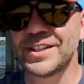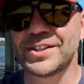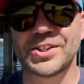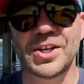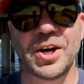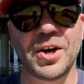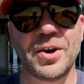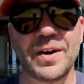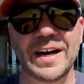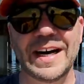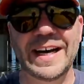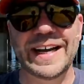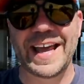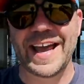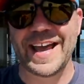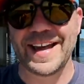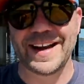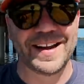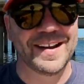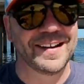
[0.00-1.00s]
So
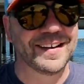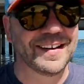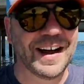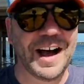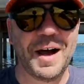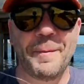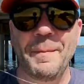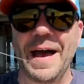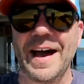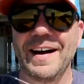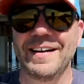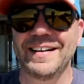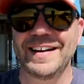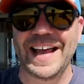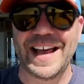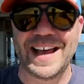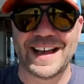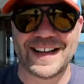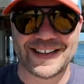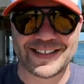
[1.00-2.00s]
again,
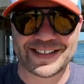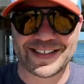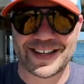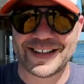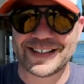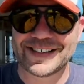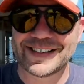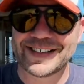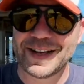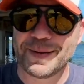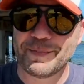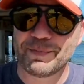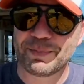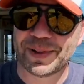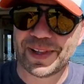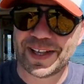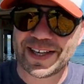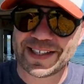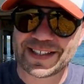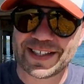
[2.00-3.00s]
about as
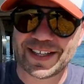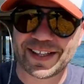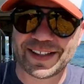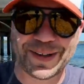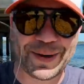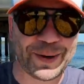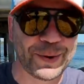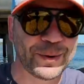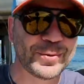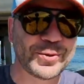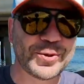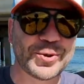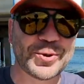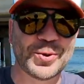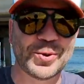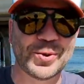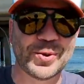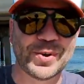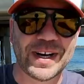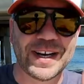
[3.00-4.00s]
simplistically old
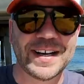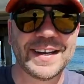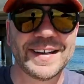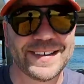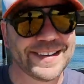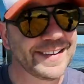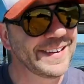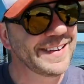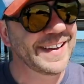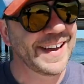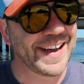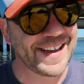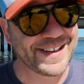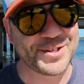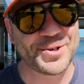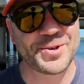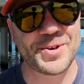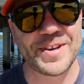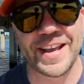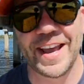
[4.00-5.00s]
school
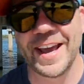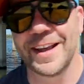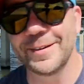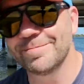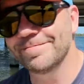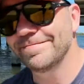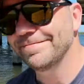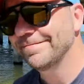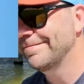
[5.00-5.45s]
as you can get.